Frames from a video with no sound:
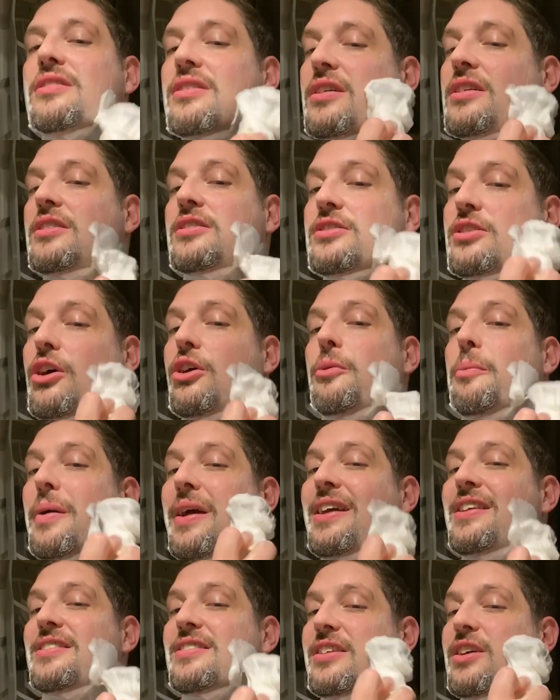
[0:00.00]
a soap
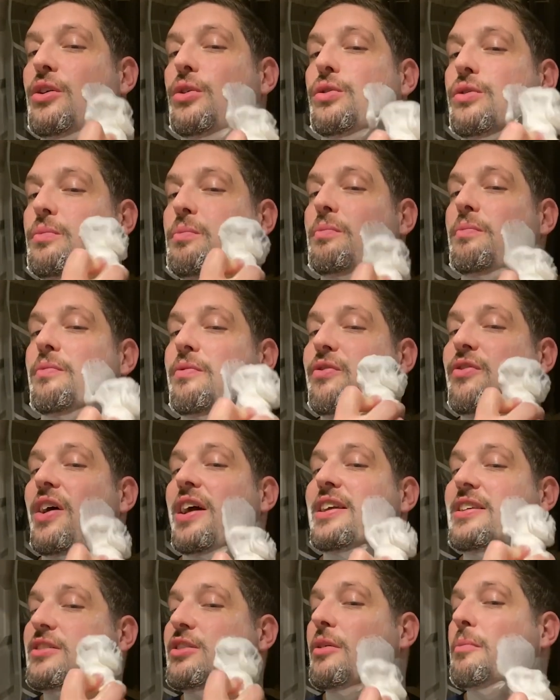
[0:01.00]
hits the old
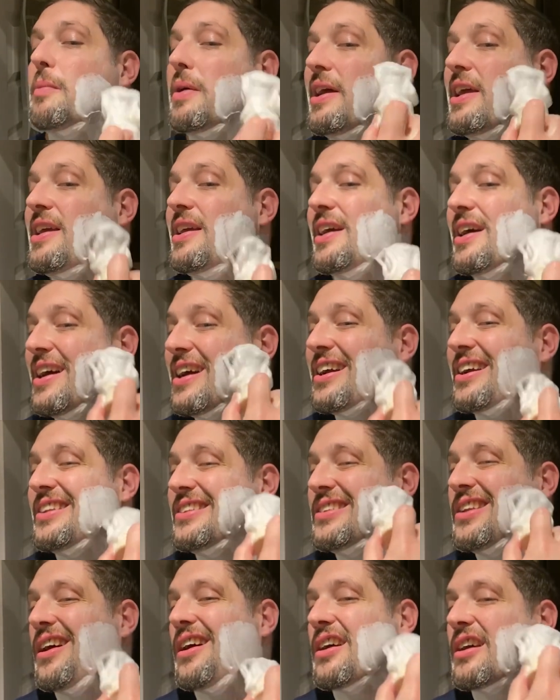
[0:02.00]
face on me, I can